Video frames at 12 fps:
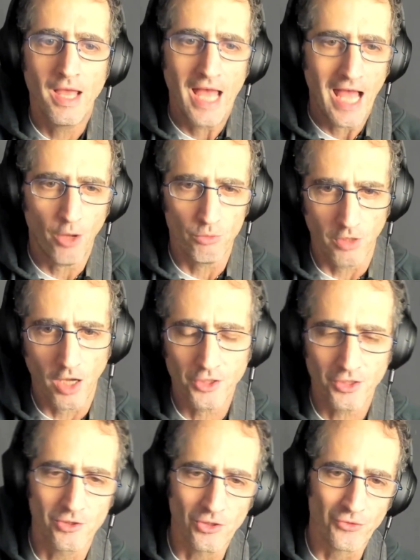how
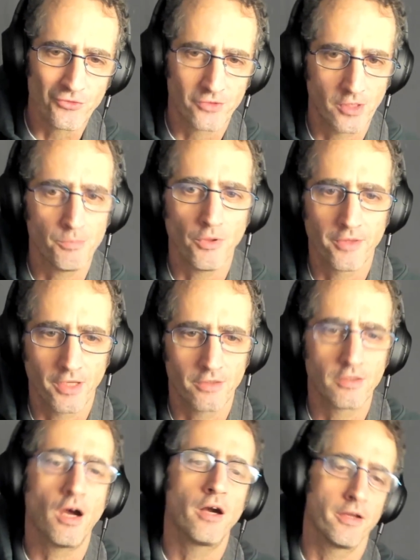logical and simple the
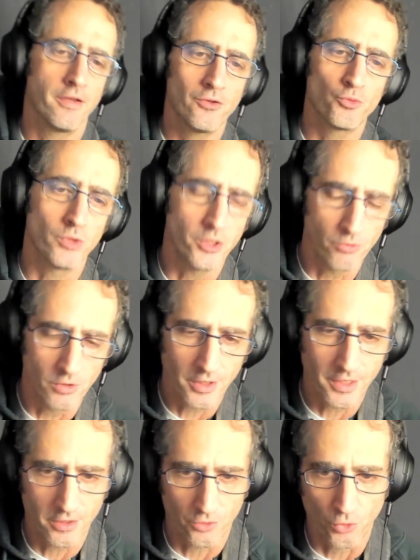guitar is when you look
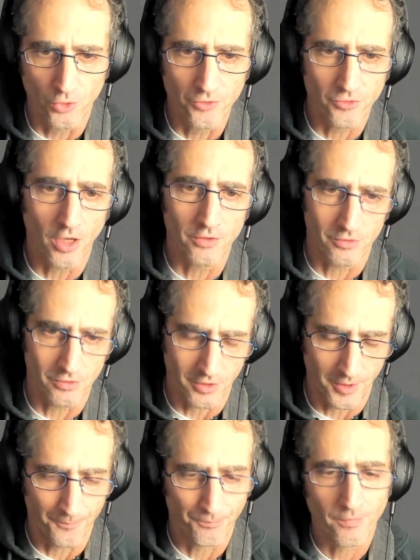at it horizontally.